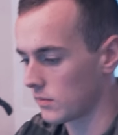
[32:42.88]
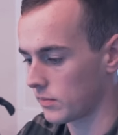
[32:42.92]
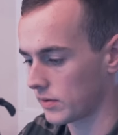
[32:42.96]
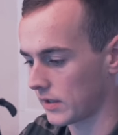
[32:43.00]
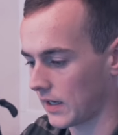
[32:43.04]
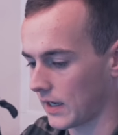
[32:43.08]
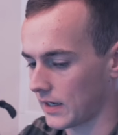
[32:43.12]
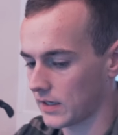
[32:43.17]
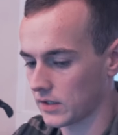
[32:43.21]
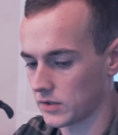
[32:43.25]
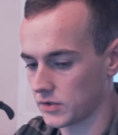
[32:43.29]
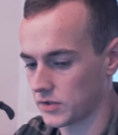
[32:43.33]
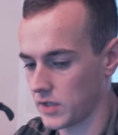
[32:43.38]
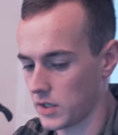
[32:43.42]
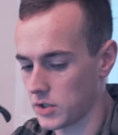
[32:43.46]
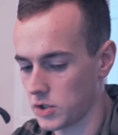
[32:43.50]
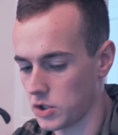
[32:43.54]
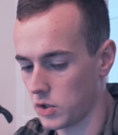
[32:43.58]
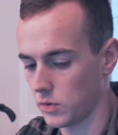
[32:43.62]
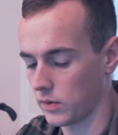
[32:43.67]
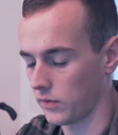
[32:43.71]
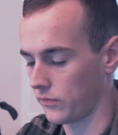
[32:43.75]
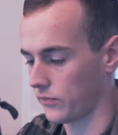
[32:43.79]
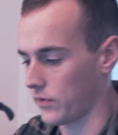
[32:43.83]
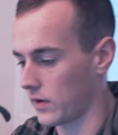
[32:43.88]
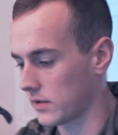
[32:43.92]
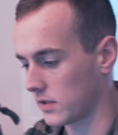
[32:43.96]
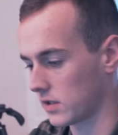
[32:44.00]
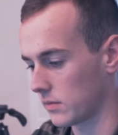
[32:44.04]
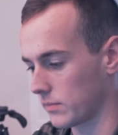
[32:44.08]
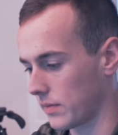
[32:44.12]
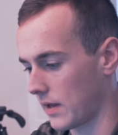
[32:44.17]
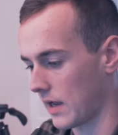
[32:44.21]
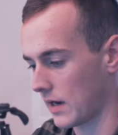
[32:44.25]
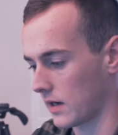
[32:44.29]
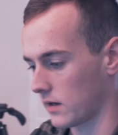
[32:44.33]
but I can send you a front
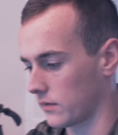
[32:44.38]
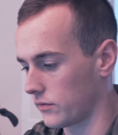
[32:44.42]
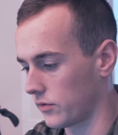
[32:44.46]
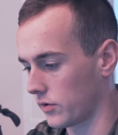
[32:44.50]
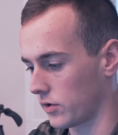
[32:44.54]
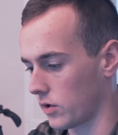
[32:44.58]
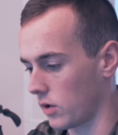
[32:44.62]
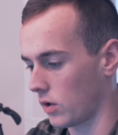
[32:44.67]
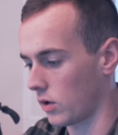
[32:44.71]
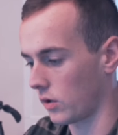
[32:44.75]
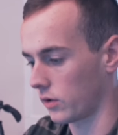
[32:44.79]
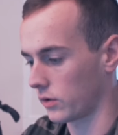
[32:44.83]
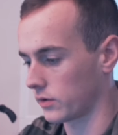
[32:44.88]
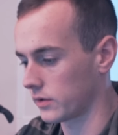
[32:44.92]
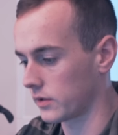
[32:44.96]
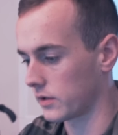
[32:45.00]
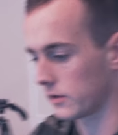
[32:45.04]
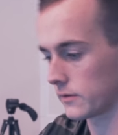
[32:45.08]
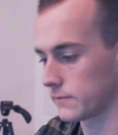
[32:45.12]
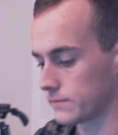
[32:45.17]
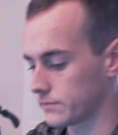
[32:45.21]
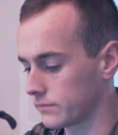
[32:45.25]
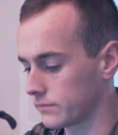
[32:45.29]
and back of the card.